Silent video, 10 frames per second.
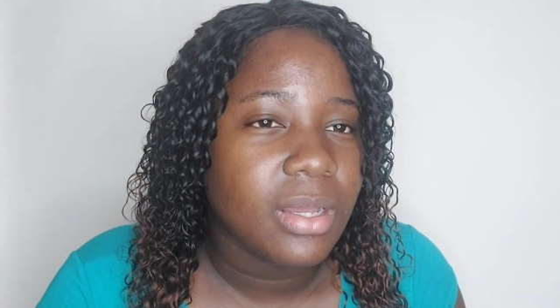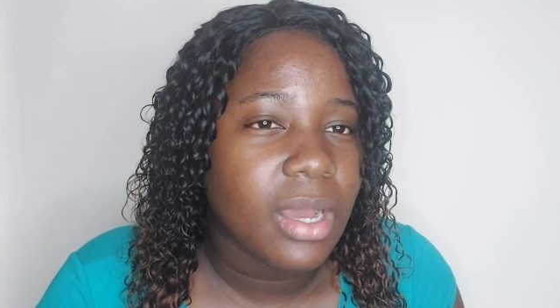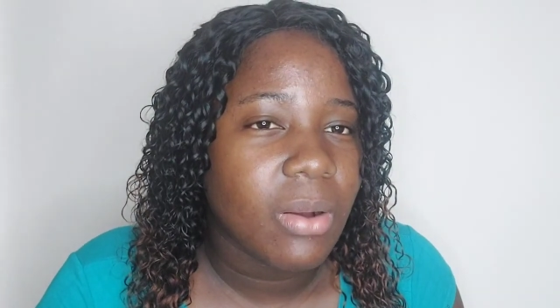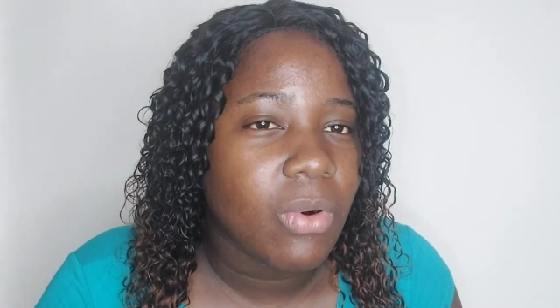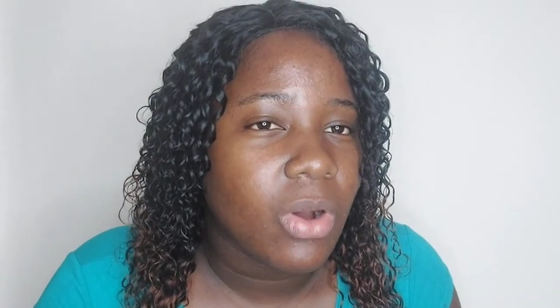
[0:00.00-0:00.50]

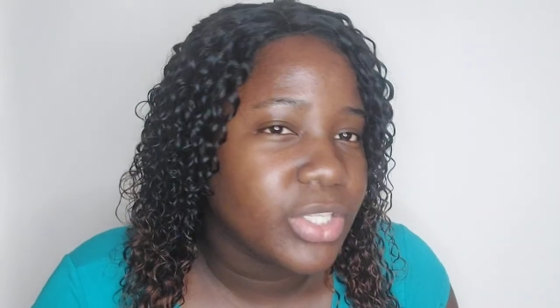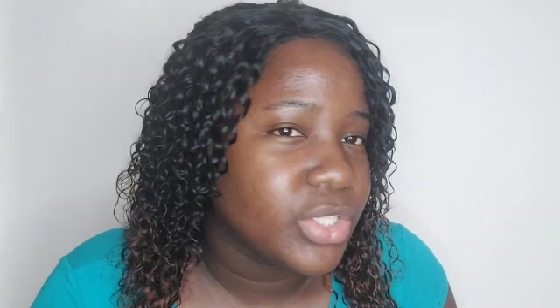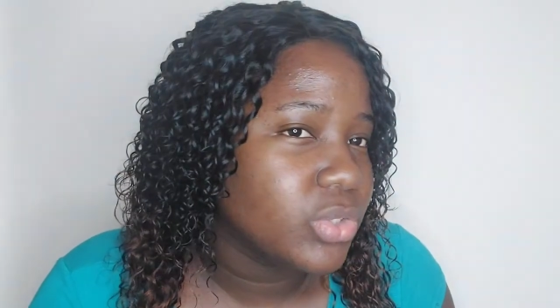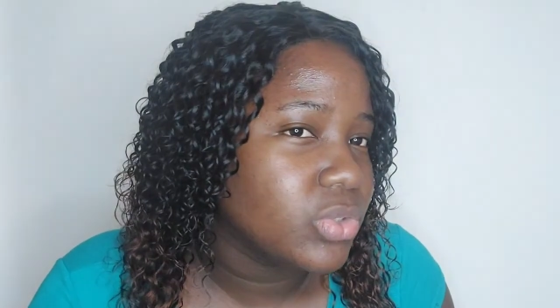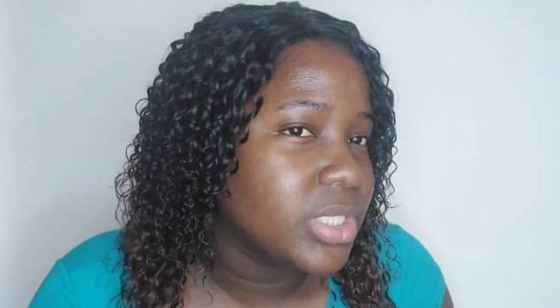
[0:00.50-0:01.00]
I
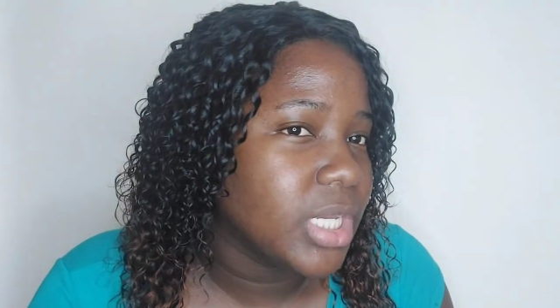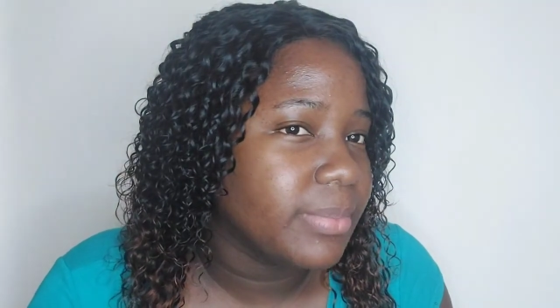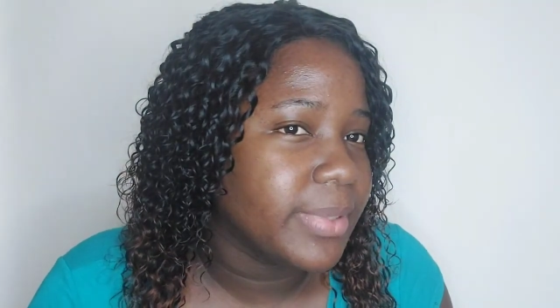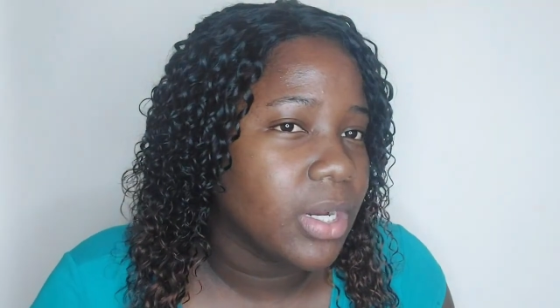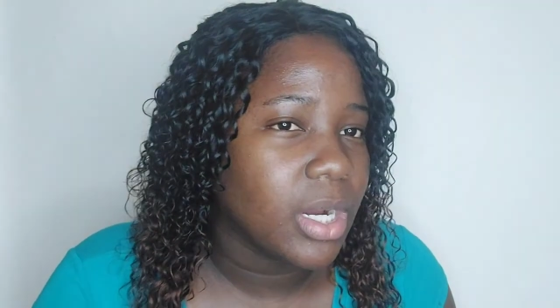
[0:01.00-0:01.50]
want you to tell
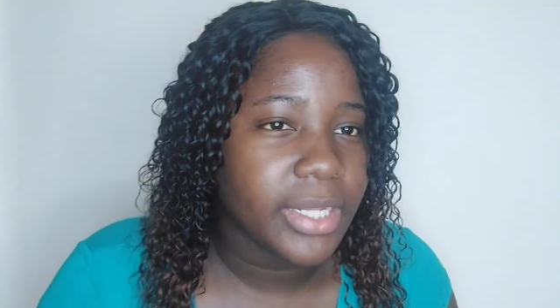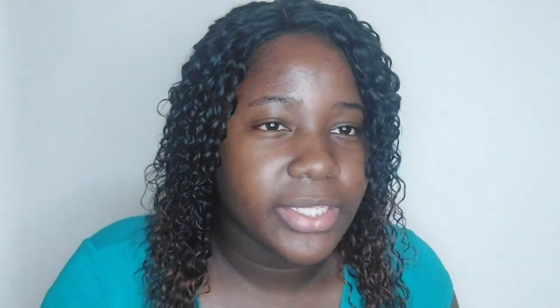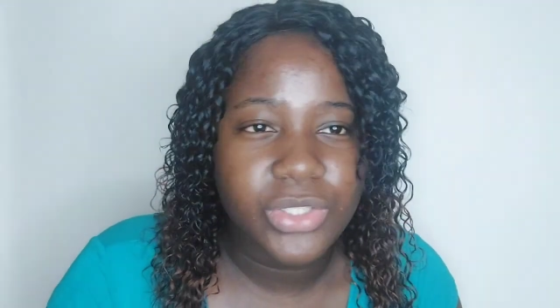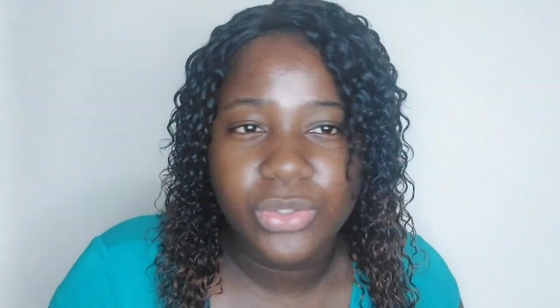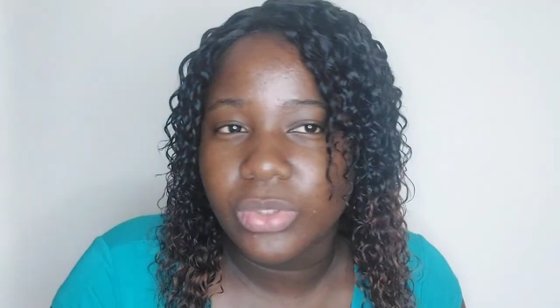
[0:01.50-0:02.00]
me the
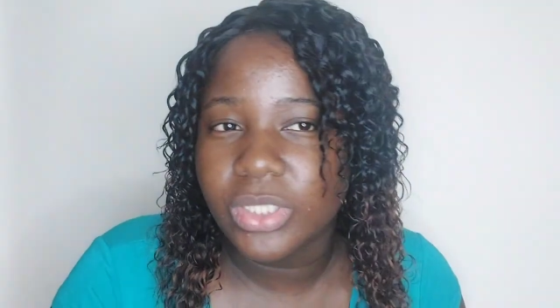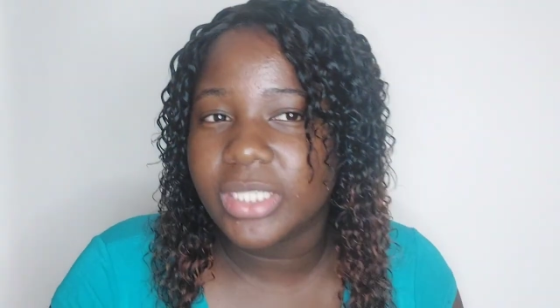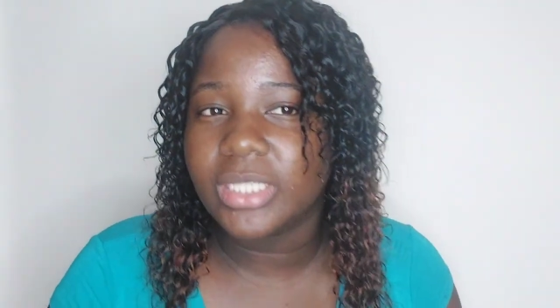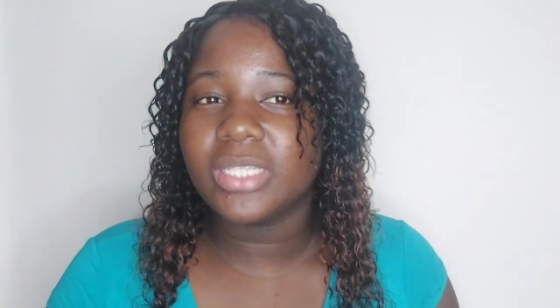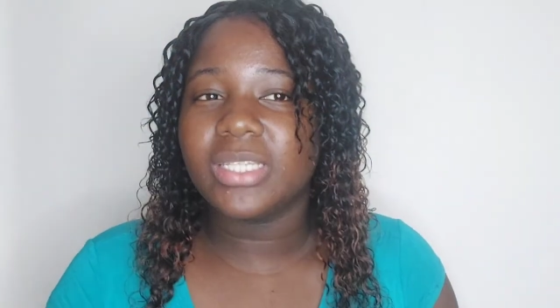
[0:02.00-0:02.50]
honest truth.
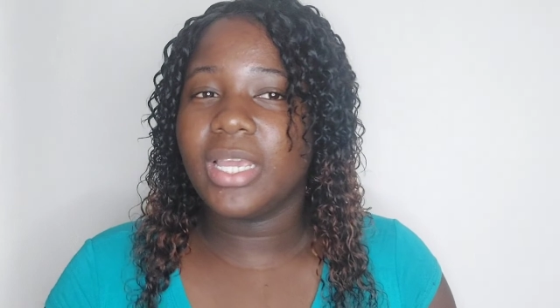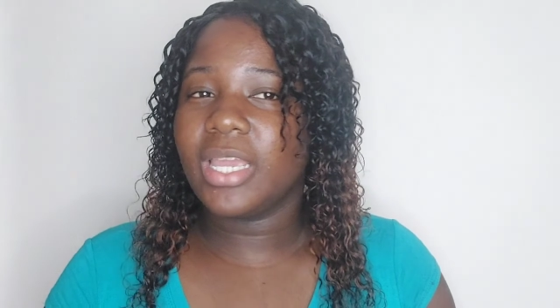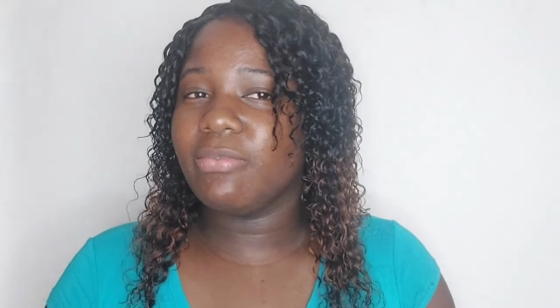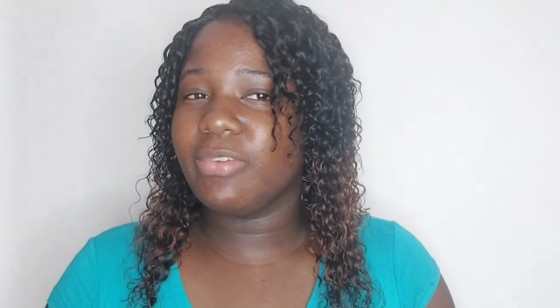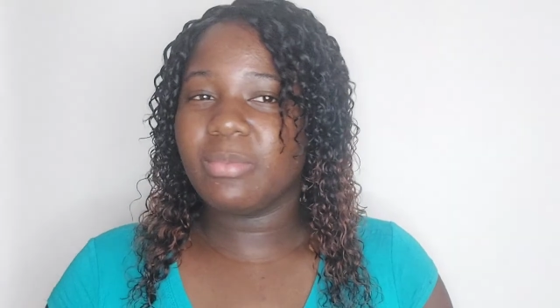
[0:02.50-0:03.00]
You think
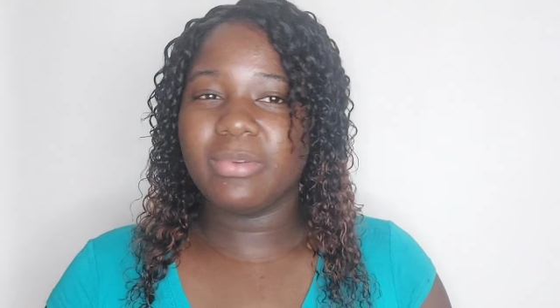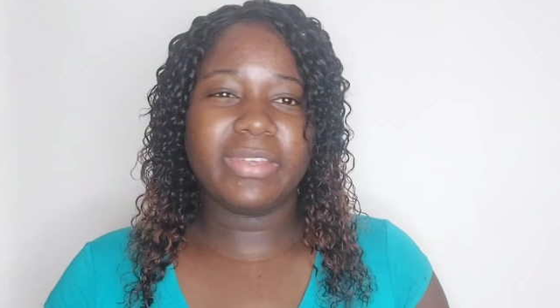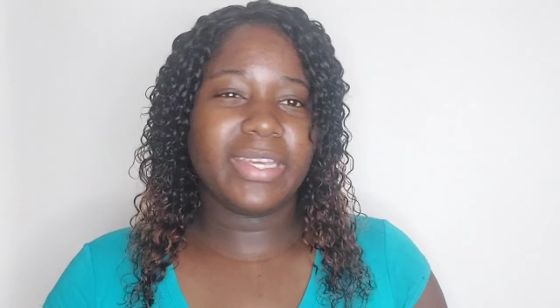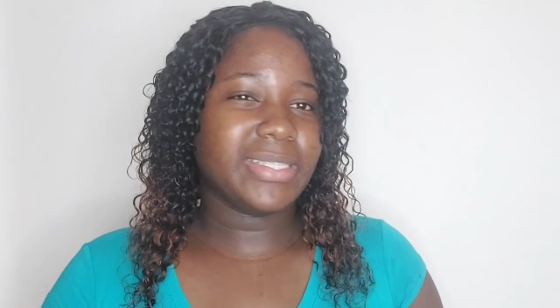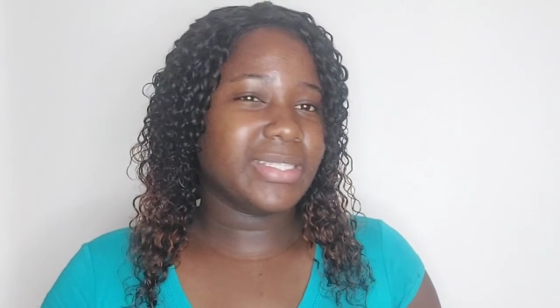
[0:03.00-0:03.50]
it fit my
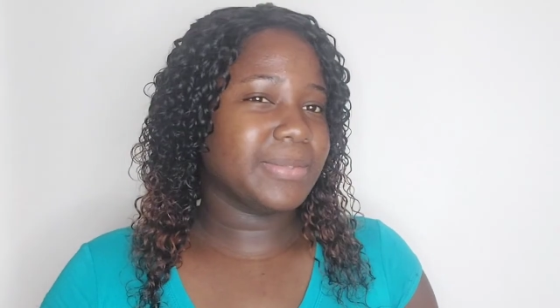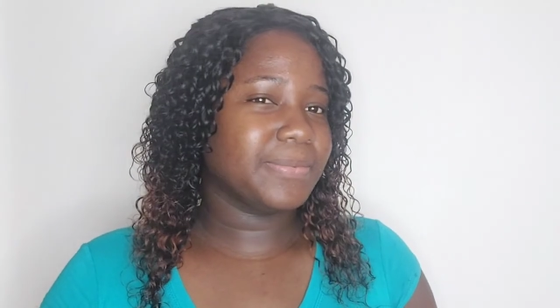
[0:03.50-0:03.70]
face?